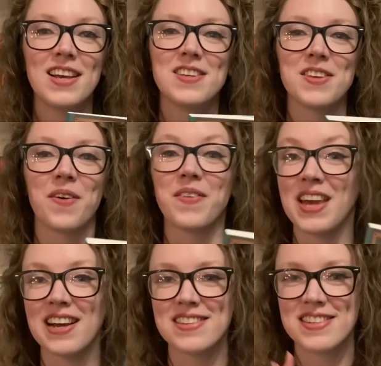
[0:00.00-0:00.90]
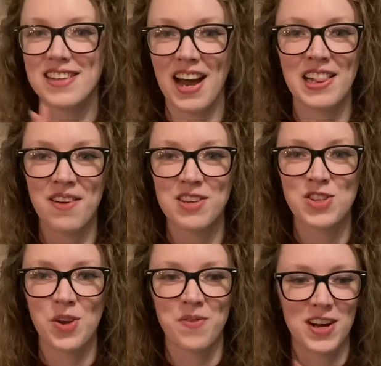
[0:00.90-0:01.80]
So yes, I love it
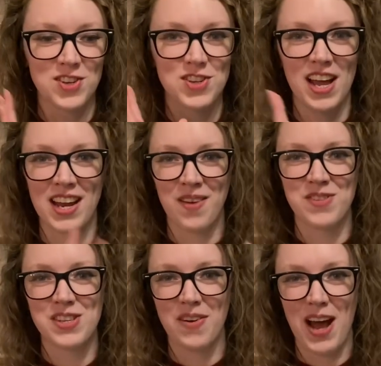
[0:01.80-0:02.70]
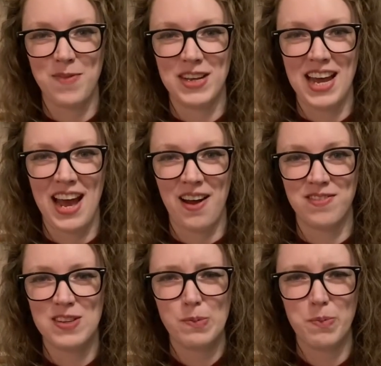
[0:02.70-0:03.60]
so much, and I'm so happy to have
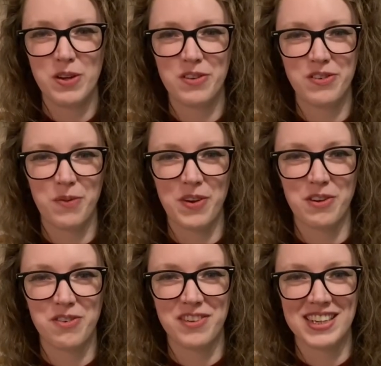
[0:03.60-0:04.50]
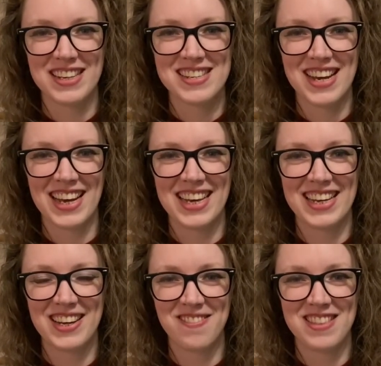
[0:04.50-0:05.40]
this beautiful, beautiful dust
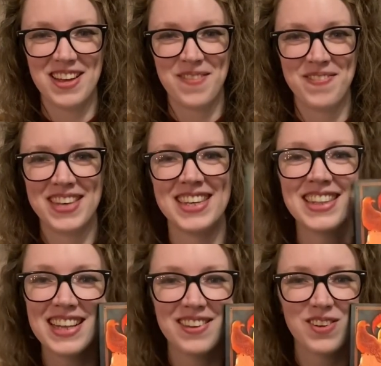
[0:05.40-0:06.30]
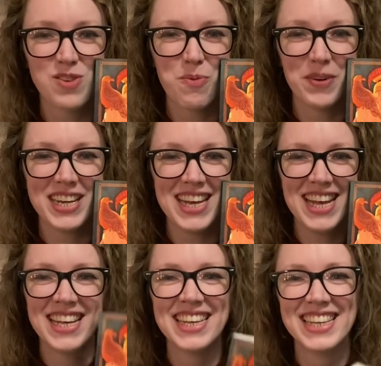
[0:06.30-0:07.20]
jacket of them. They look so pretty.